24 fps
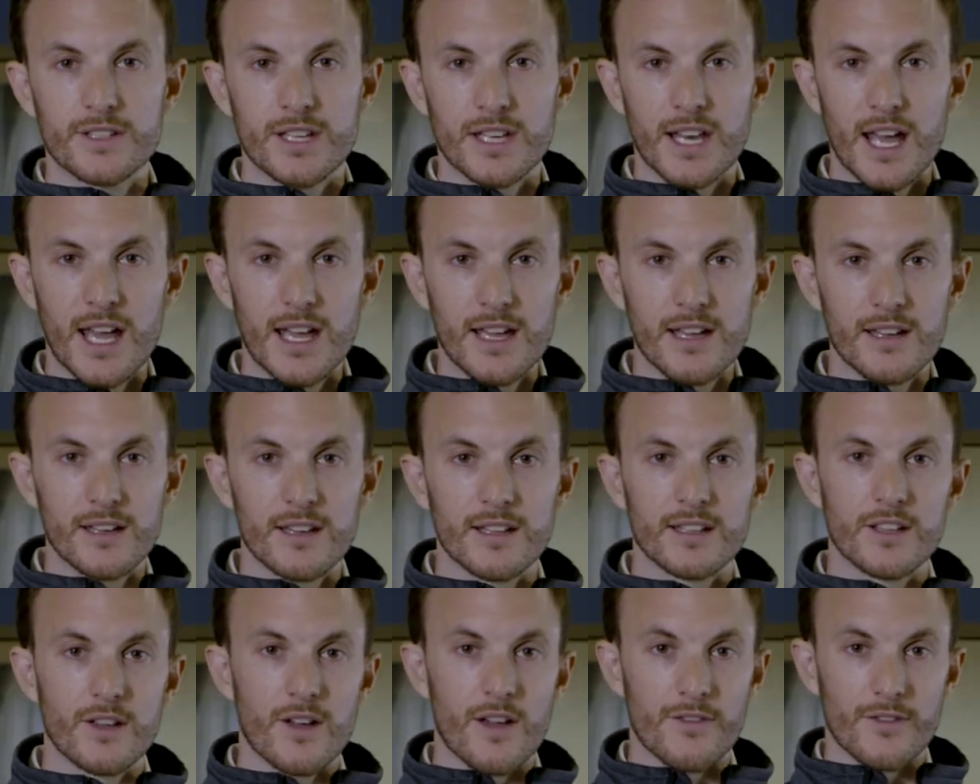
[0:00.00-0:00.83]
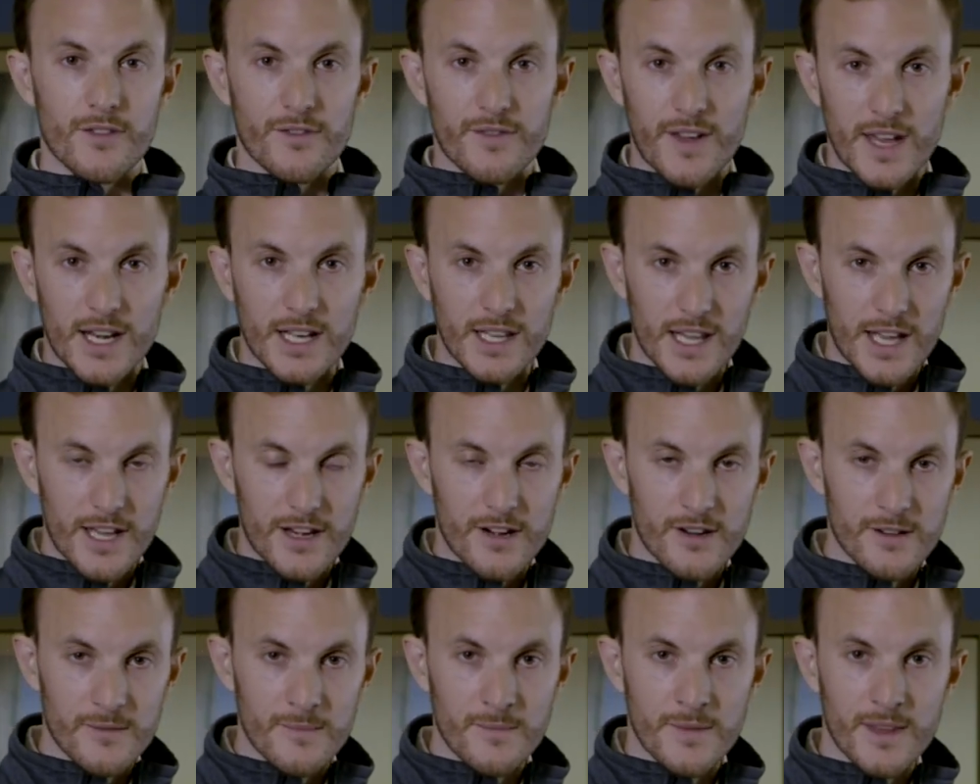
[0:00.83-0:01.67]
today, you have your
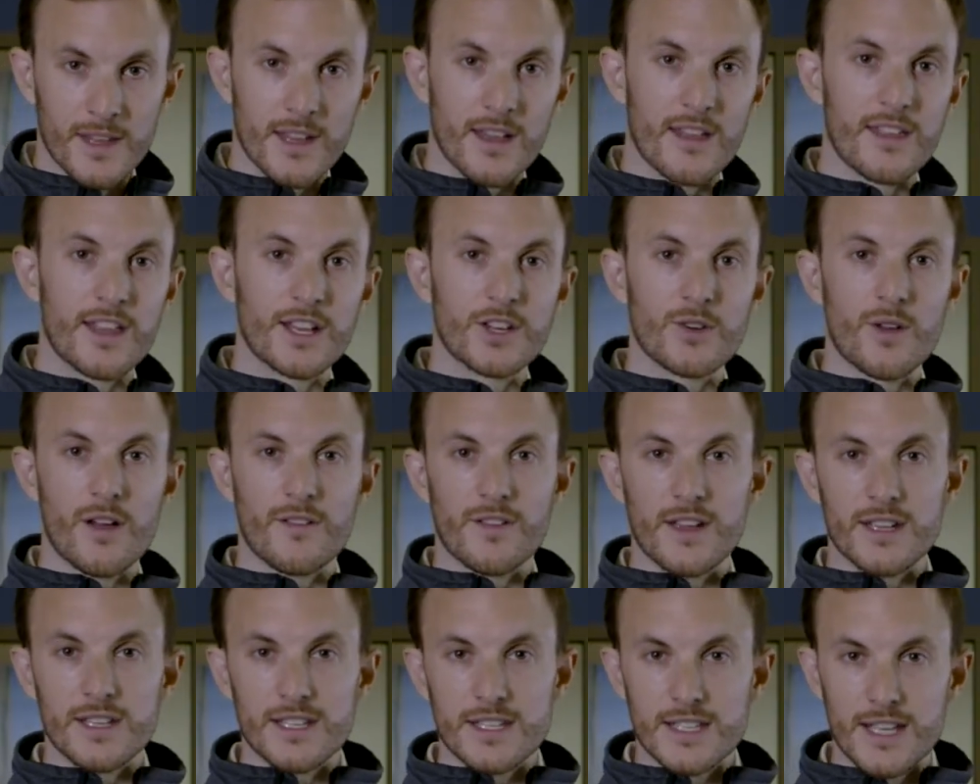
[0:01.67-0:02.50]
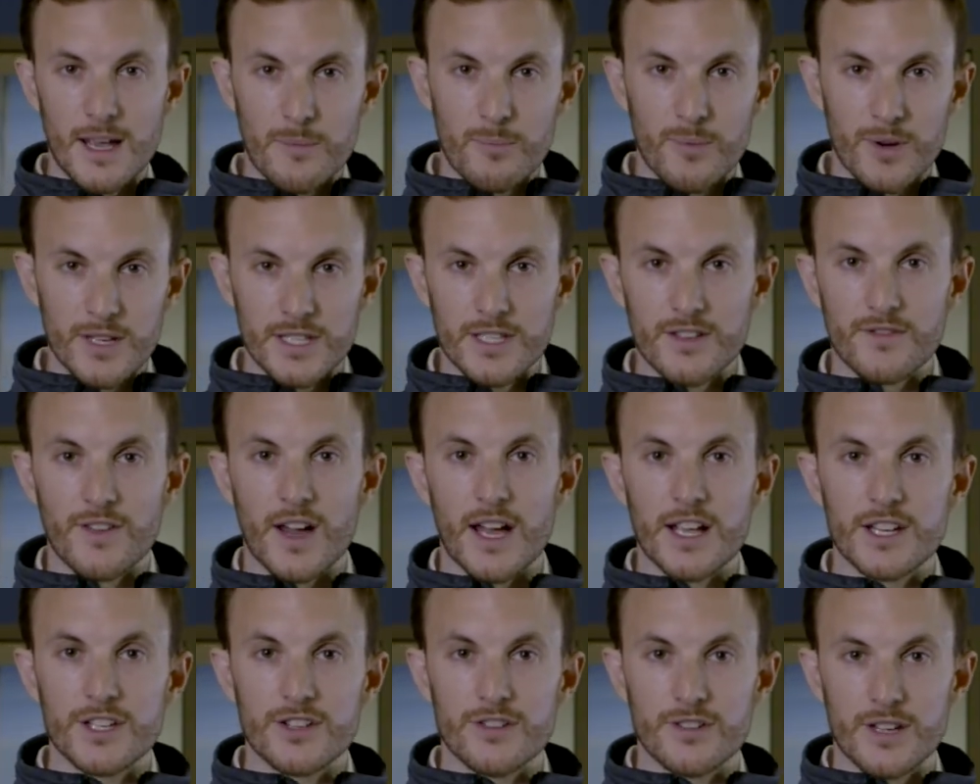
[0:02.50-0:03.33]
ventilator, and then you have a separate device,